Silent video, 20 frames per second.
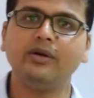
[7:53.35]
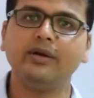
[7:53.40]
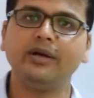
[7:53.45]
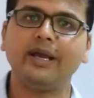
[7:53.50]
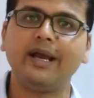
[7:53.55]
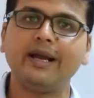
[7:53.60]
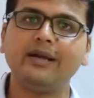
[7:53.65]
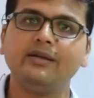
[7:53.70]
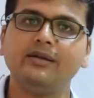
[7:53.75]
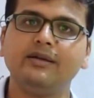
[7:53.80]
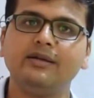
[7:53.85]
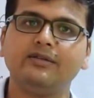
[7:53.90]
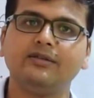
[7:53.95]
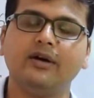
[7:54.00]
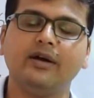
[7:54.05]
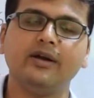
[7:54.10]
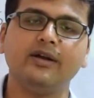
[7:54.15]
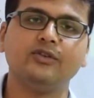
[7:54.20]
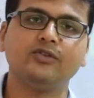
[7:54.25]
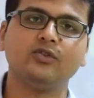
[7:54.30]
get the
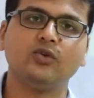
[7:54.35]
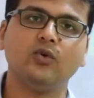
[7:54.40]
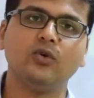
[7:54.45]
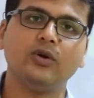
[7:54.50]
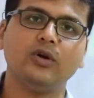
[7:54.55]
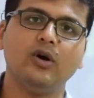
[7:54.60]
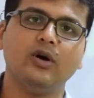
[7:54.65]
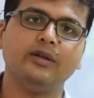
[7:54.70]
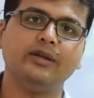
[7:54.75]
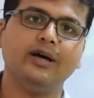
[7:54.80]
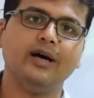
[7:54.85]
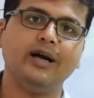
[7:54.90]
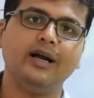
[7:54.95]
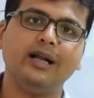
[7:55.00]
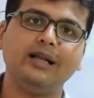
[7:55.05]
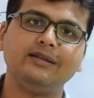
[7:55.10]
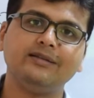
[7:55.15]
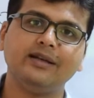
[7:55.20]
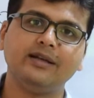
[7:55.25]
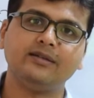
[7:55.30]
desired score on the
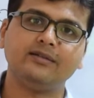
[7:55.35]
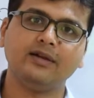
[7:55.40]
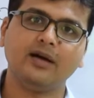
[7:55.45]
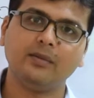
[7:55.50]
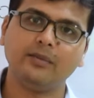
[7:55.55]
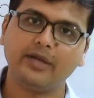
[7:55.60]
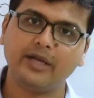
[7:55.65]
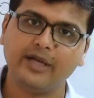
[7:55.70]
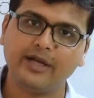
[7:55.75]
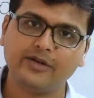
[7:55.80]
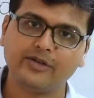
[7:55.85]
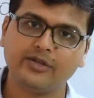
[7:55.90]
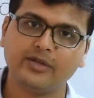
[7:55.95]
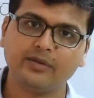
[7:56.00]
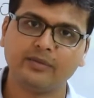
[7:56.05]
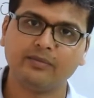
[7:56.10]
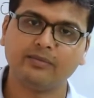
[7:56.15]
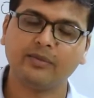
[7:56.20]
IELTS examination,